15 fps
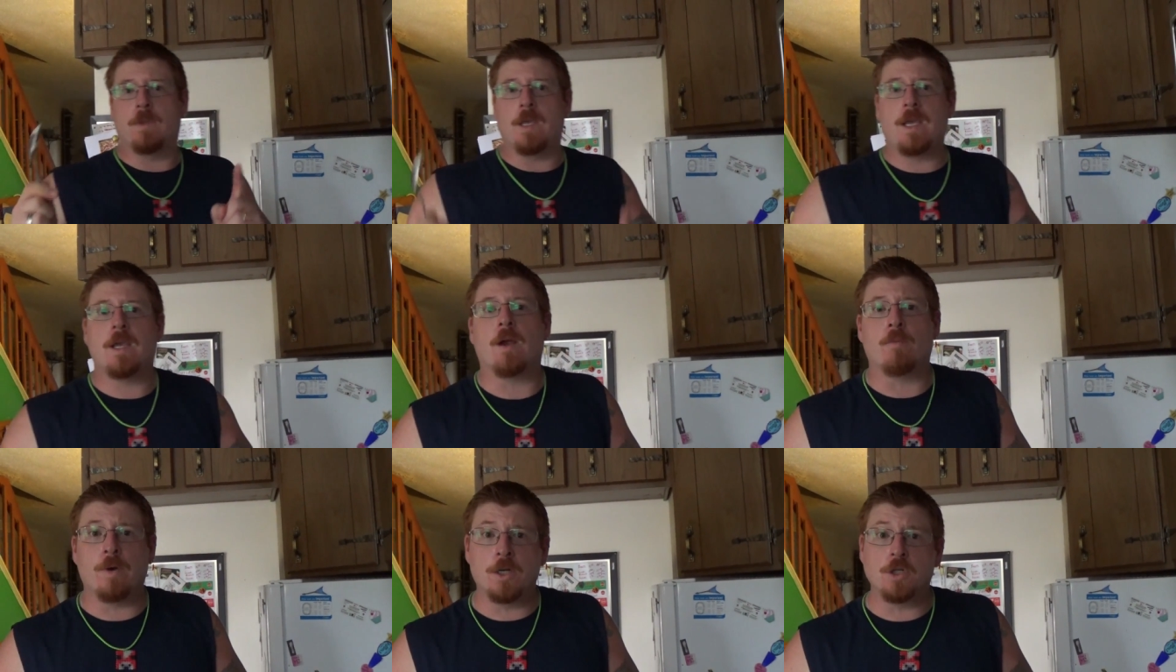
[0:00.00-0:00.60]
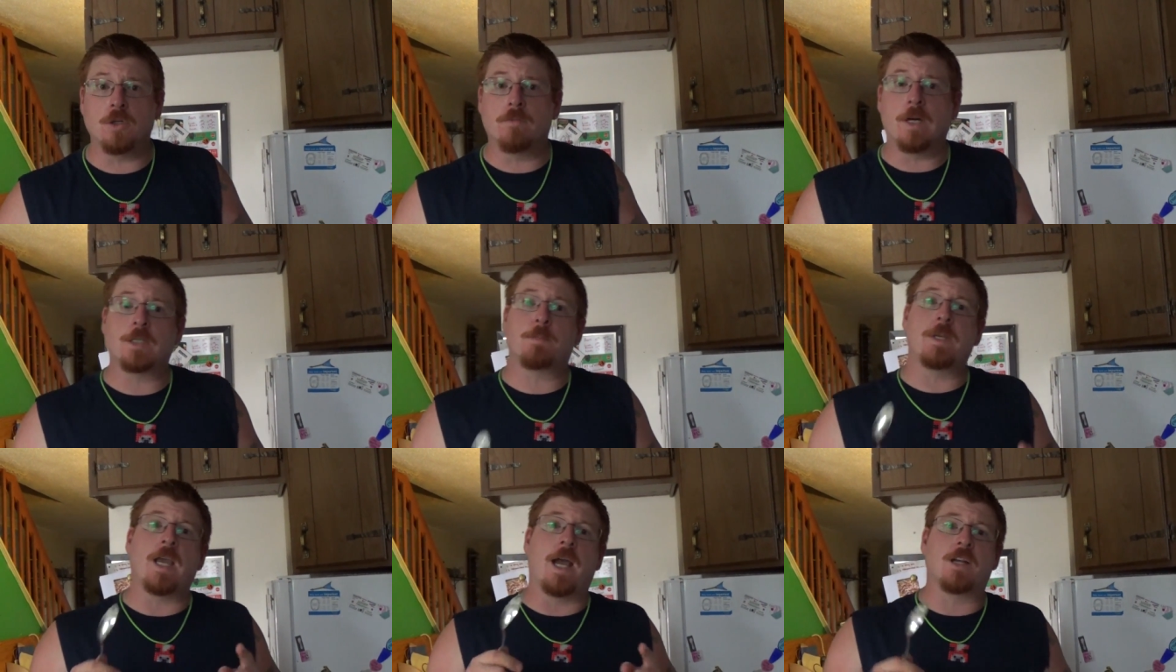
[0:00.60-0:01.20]
the original
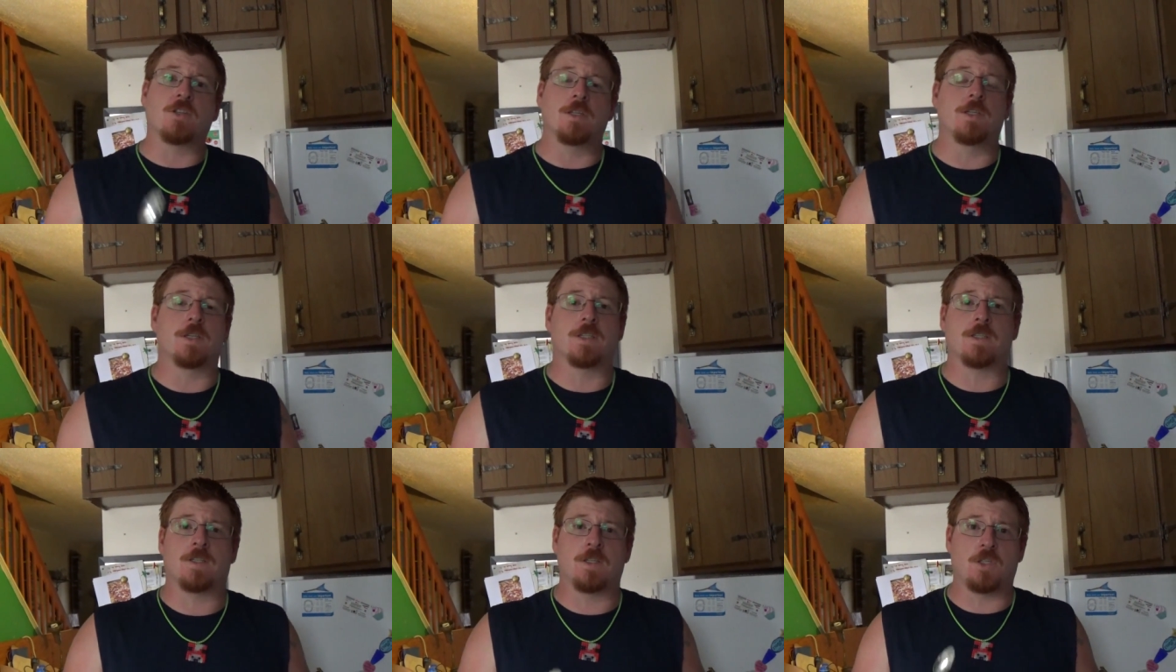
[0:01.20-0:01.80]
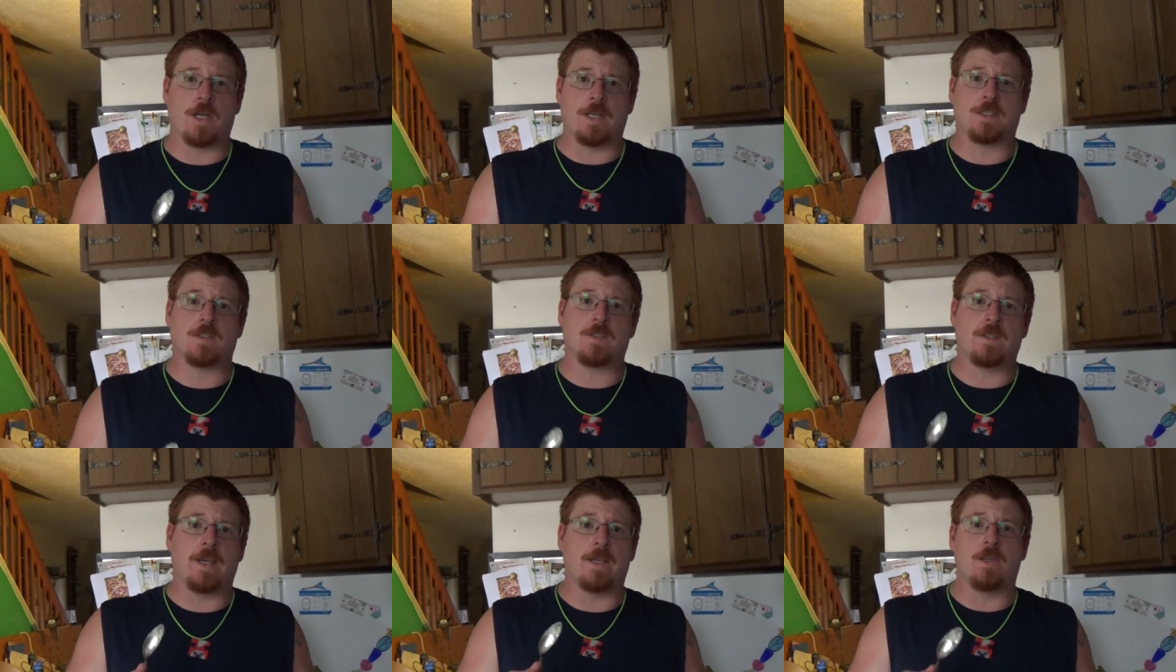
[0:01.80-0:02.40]
recipe actually just
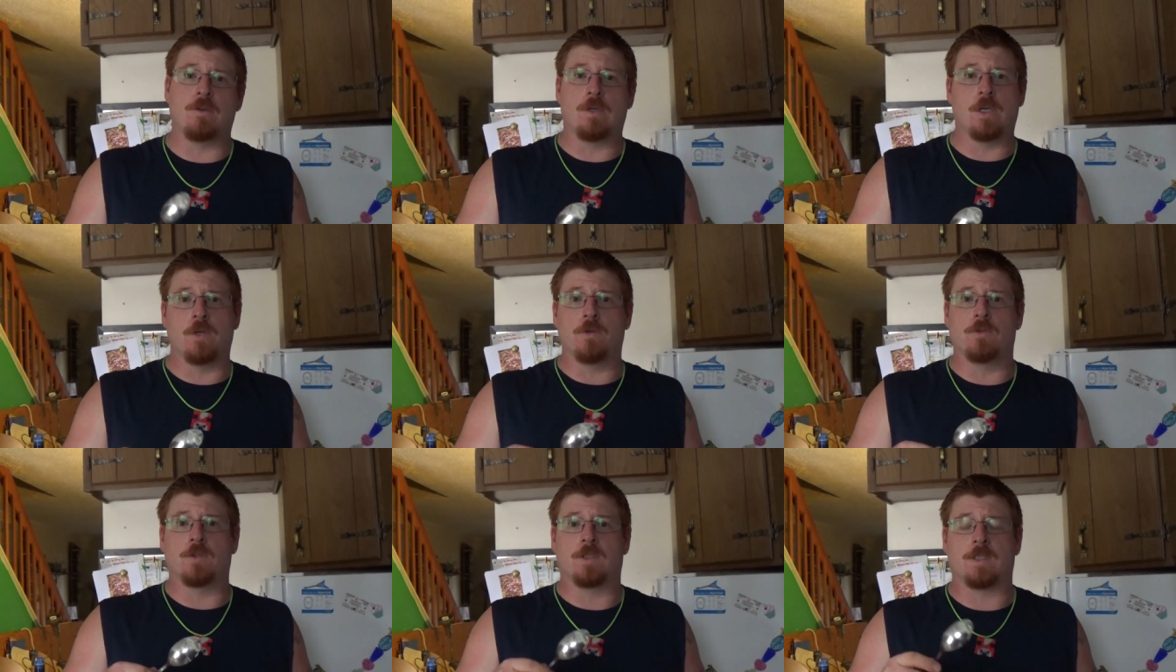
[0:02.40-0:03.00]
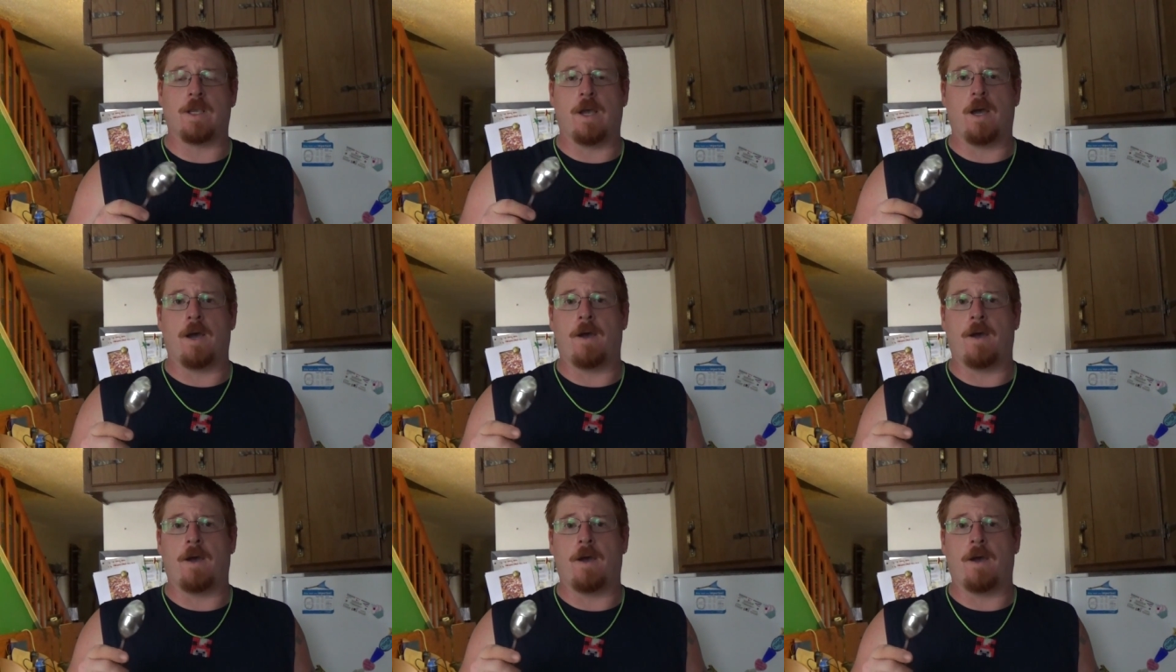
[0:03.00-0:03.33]
suggests that you use